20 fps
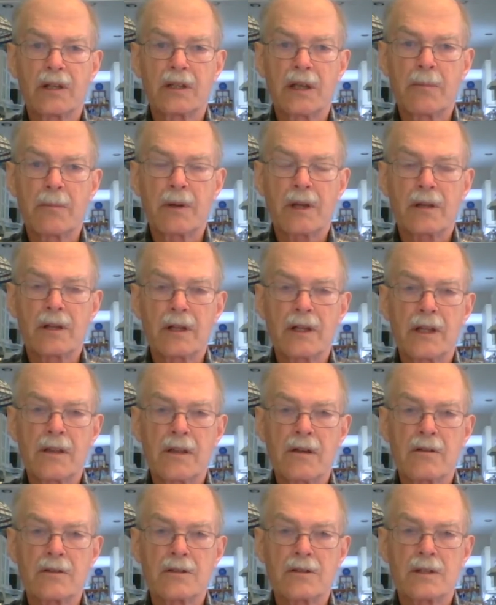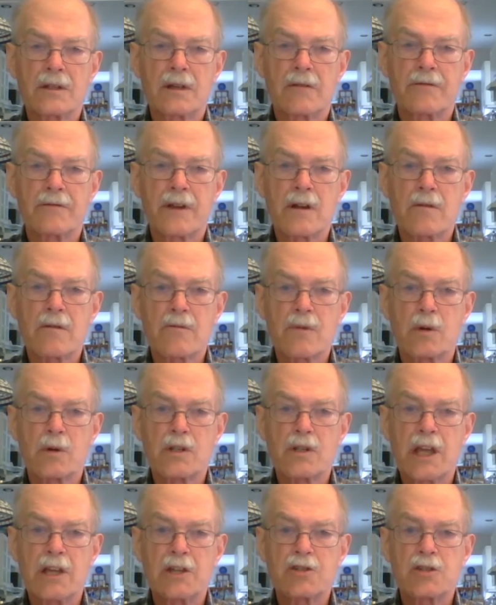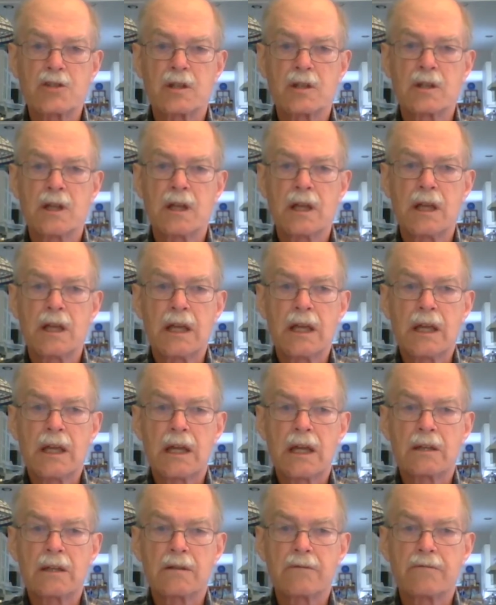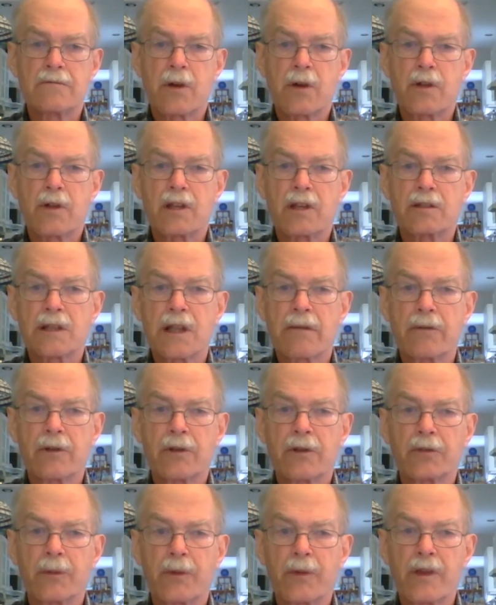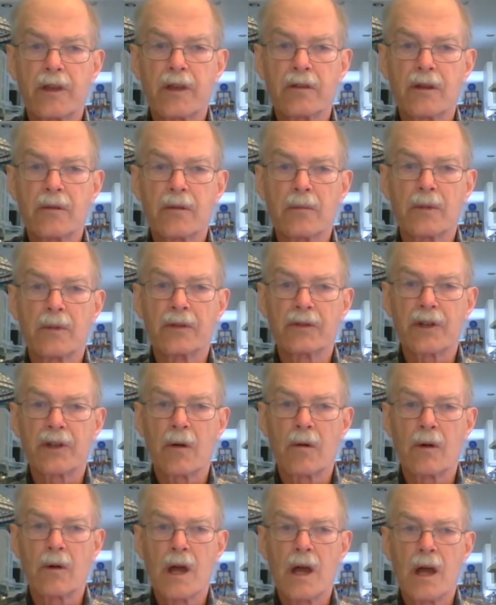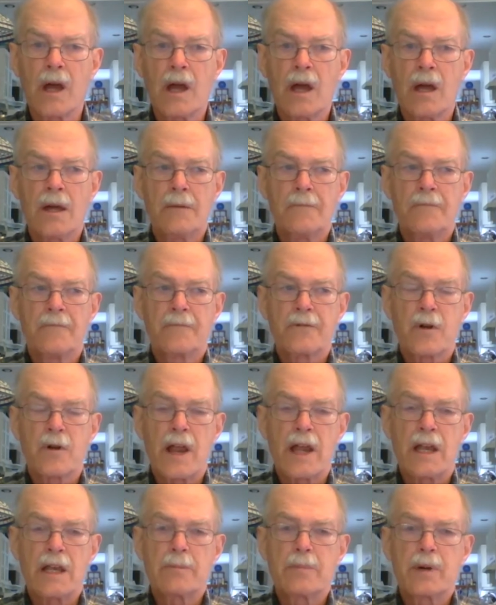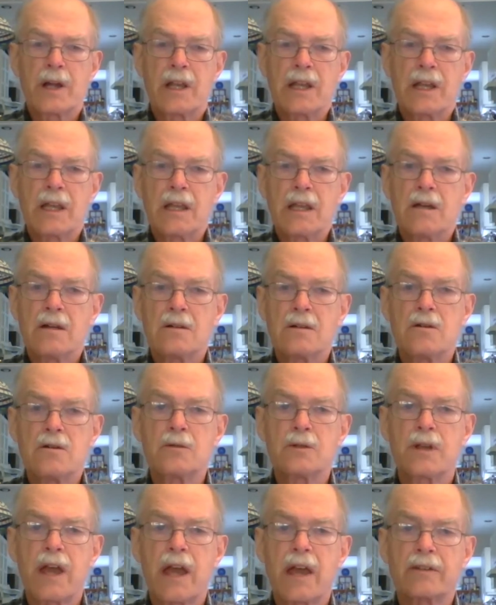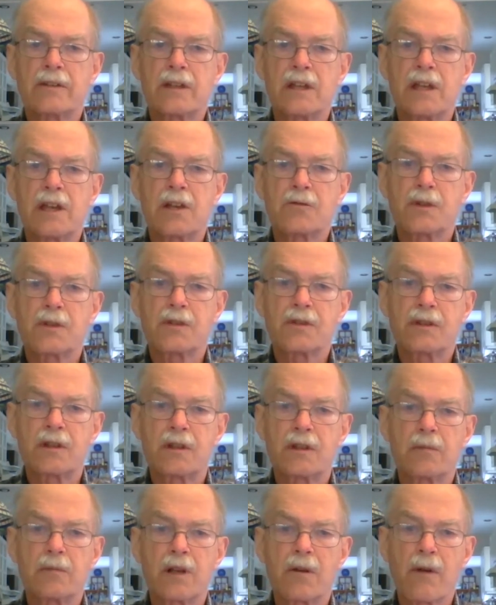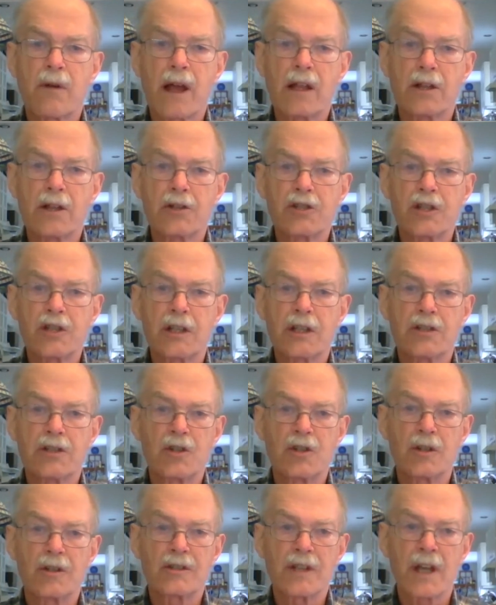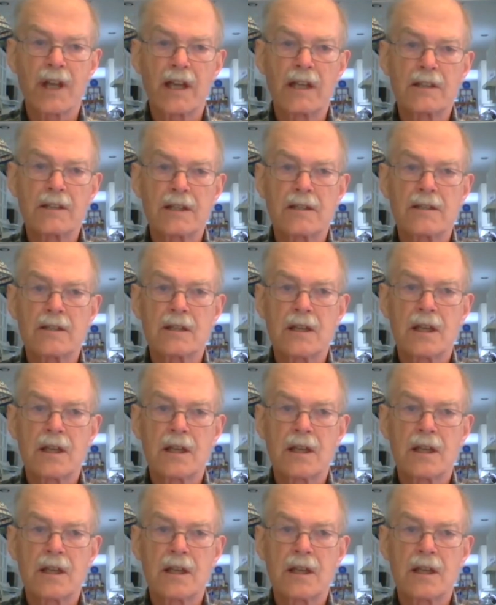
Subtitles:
typically there's a fair rotation at the various levels within them. So for anybody who has an interest in mineralogy and geosciences,